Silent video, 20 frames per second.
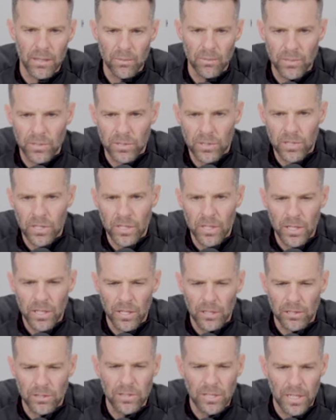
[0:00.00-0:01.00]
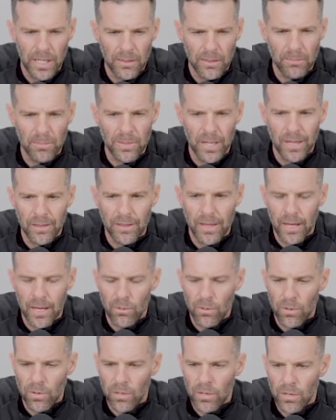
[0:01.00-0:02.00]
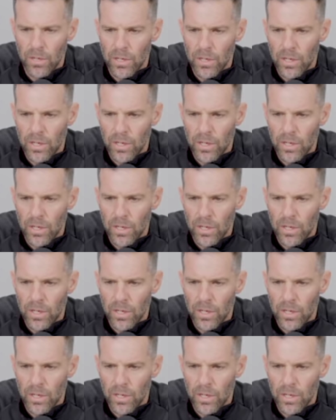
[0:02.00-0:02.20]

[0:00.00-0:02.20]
it seemed that they were